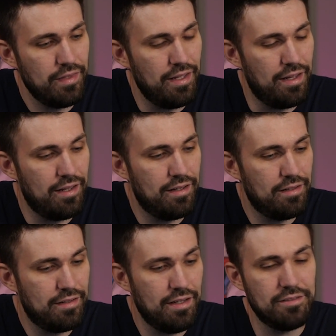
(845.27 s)

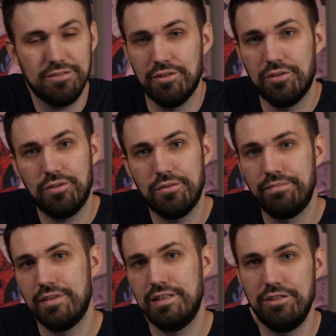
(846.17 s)
And yeah, so
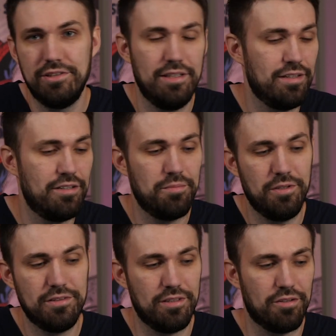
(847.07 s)
CGC will get your
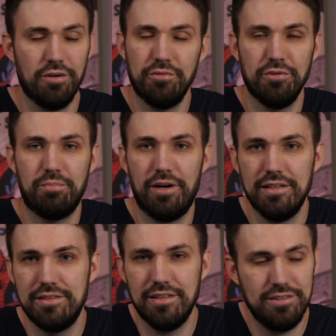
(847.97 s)
books, it'll go through the
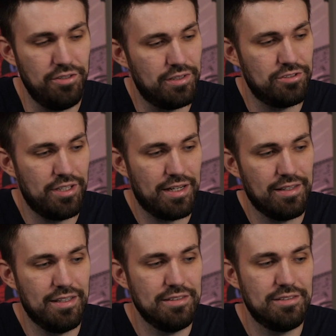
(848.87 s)
process. You can check
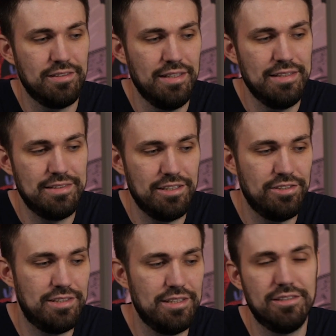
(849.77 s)
on this
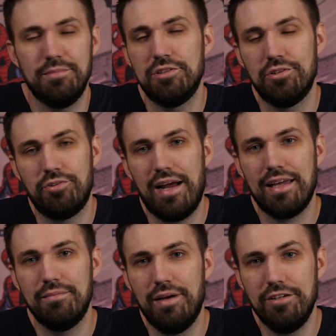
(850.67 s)
CGC submission
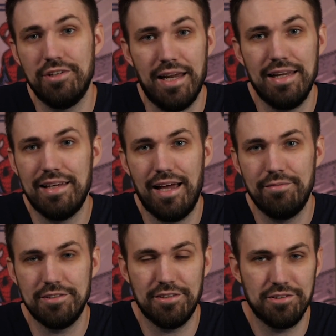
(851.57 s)
tracking page at any
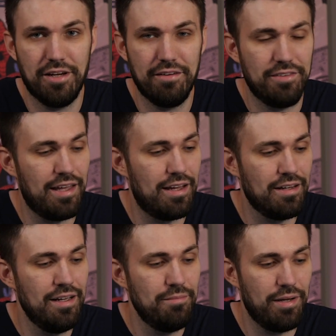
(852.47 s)
time as long as you have that
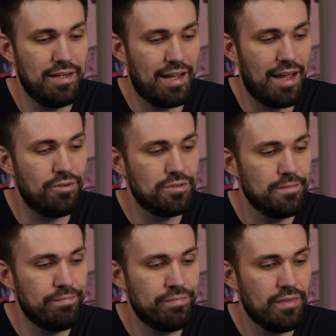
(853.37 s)
paid account,
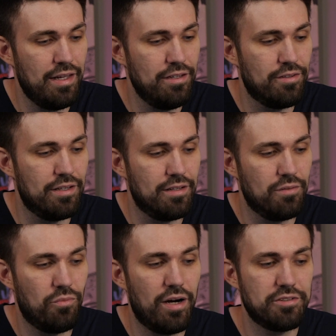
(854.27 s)
and you
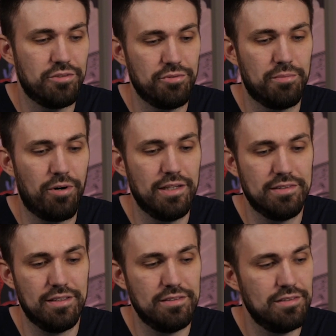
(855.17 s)
can watch it through the
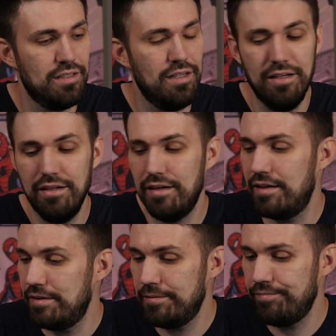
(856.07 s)
process.
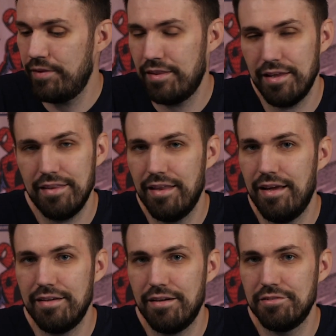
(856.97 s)
I think
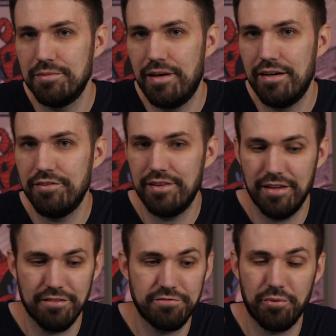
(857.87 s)
that covers about
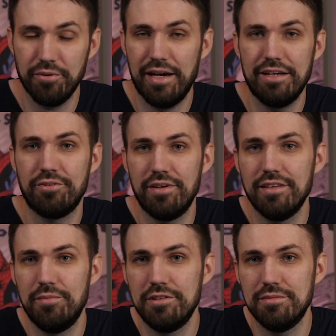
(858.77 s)
everything for
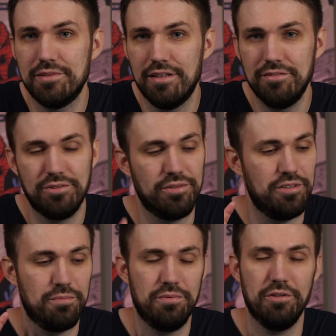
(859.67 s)
entering the books themselves. So
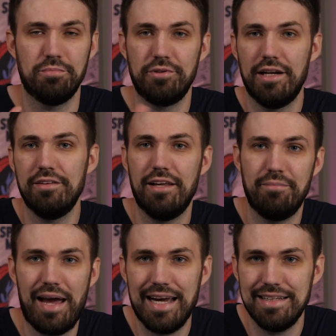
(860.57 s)
you'll print out
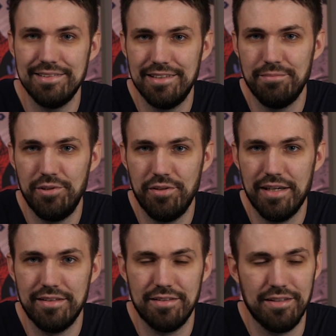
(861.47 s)
that packing slip you
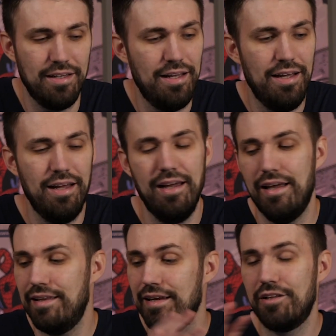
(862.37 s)
get
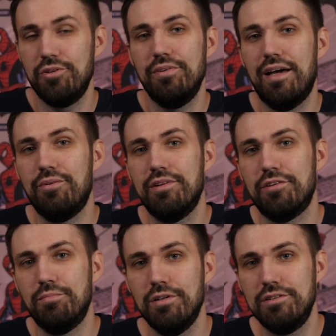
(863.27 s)
and then include that with
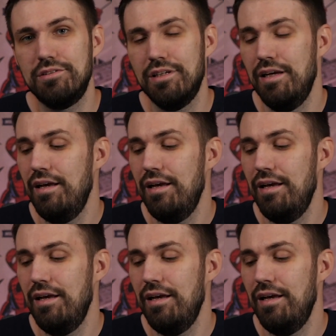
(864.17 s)
your books.